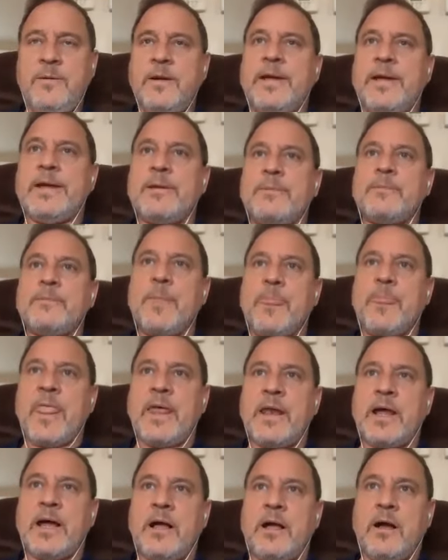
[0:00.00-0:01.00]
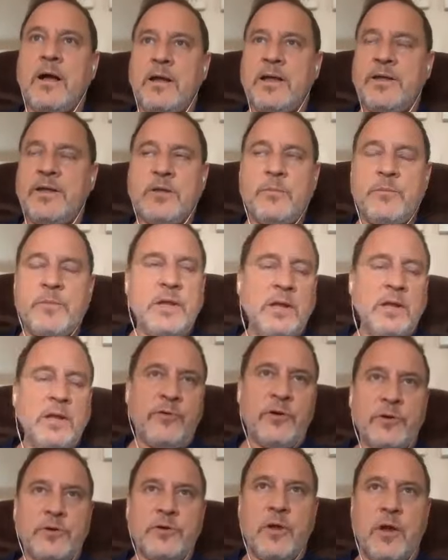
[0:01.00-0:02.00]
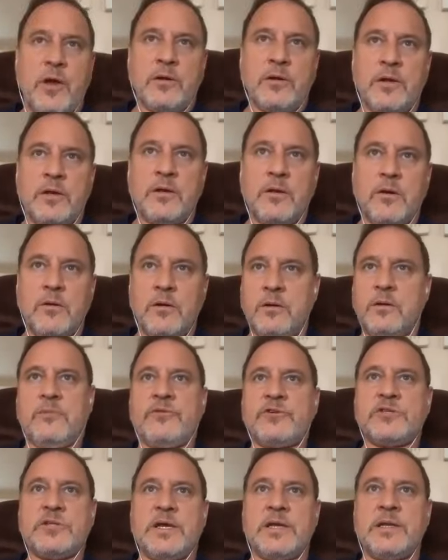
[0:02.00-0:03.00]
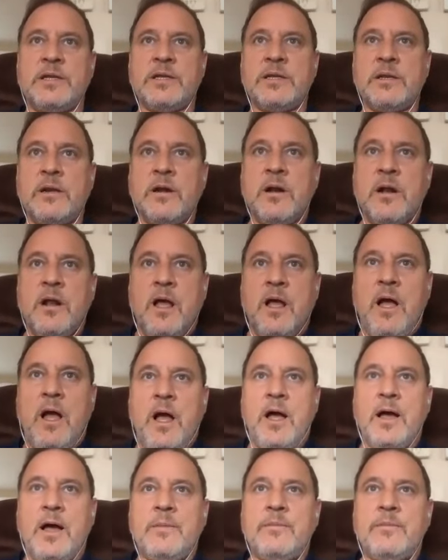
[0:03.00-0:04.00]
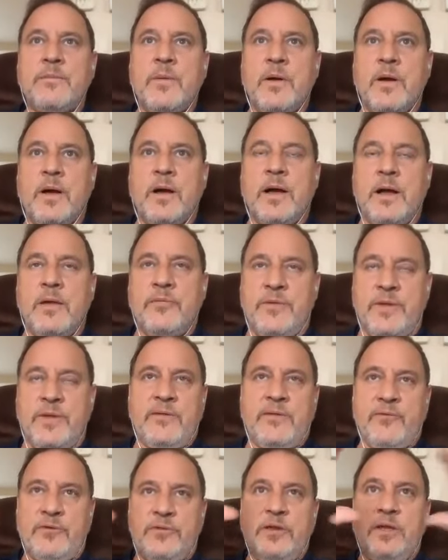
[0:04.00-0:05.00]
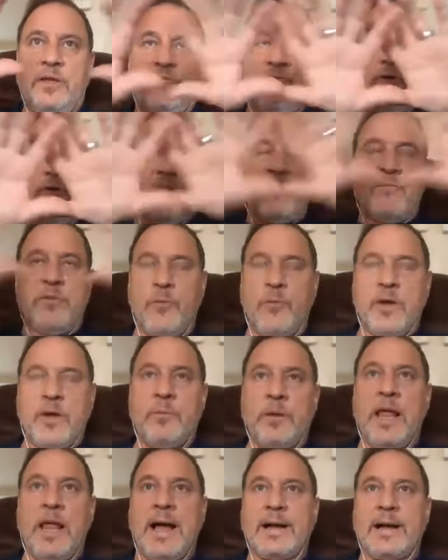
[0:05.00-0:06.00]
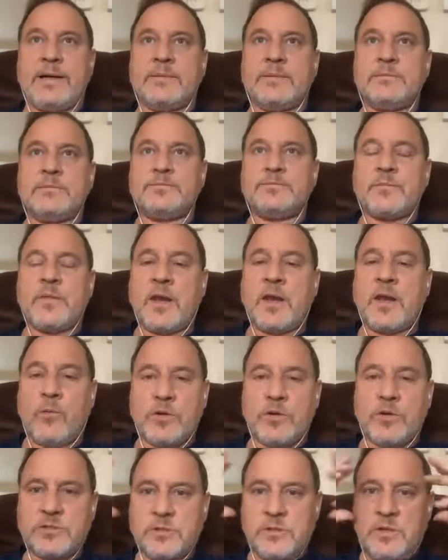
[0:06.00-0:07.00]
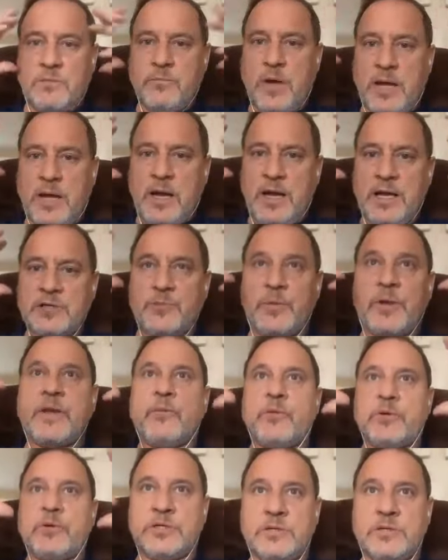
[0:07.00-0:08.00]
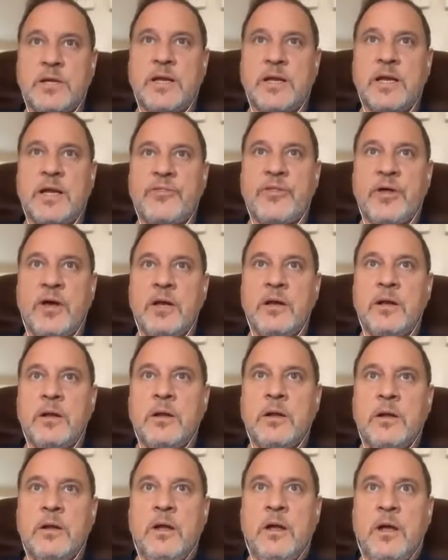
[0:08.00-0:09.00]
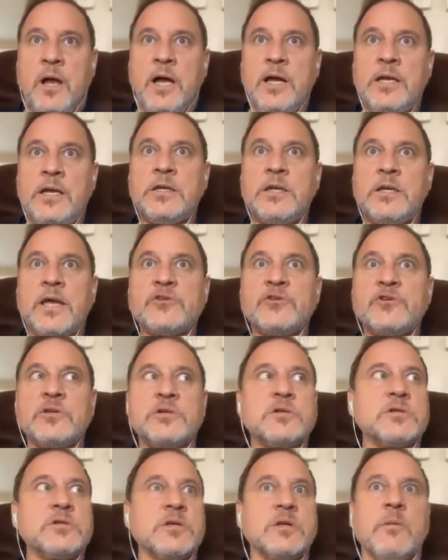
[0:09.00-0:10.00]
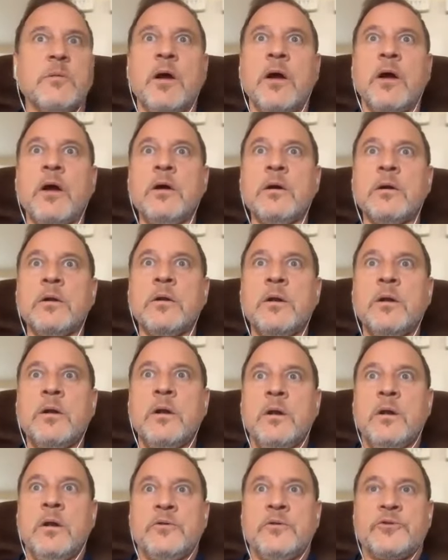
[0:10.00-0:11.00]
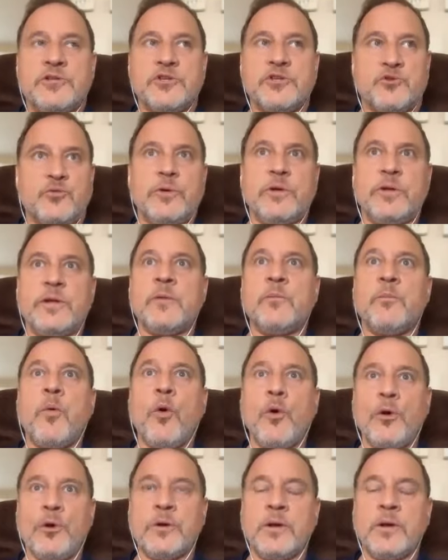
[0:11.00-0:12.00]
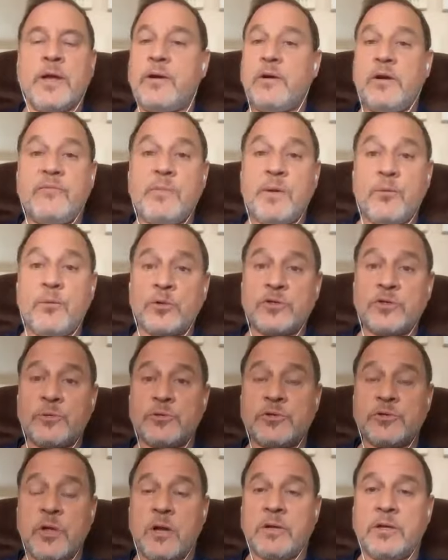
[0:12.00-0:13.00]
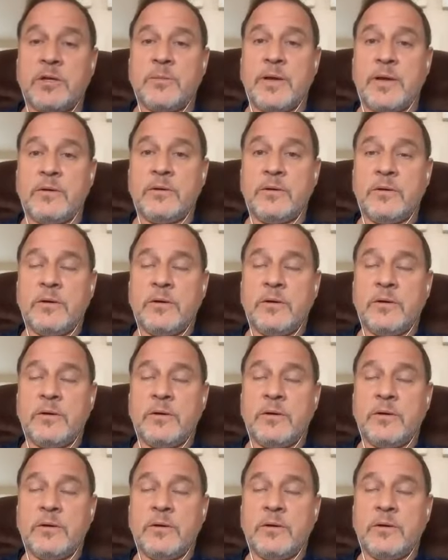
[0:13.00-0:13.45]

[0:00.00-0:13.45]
and and I, in the middle of her talking all of a sudden i'm everything in front of me went black and it wasn't in my eyes but it was in and i thought i need to ask jesus into my heart this is really important i don't even remember what she was talking about